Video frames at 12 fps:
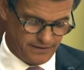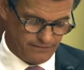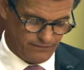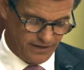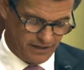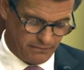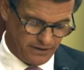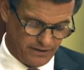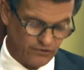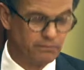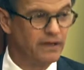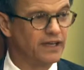inviting me
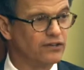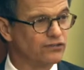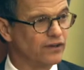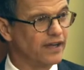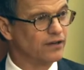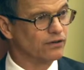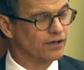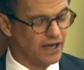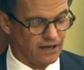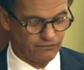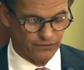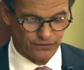to speak at your annual
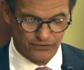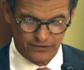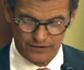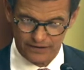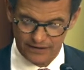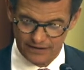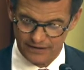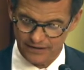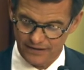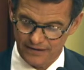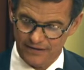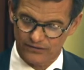conference, and
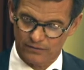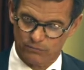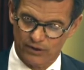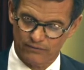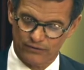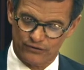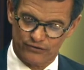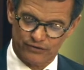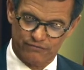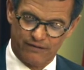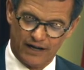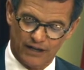it's a privilege
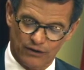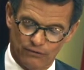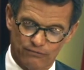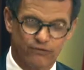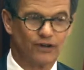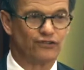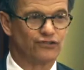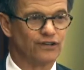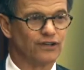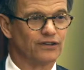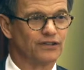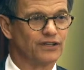to follow French
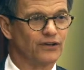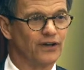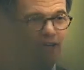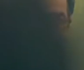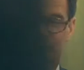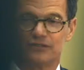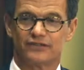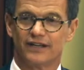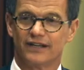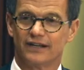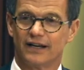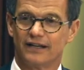Hill. You know, I have to
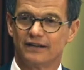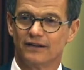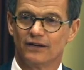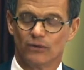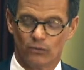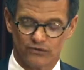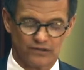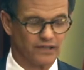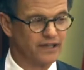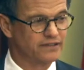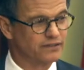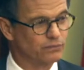tell you, I was
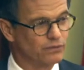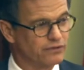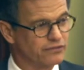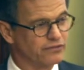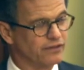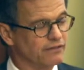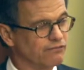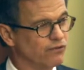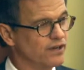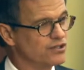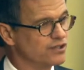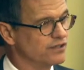elected with
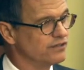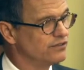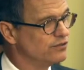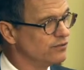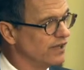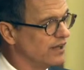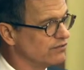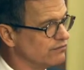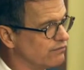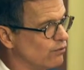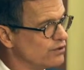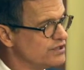French in
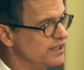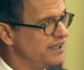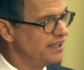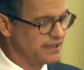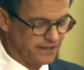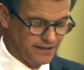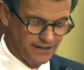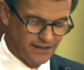2014,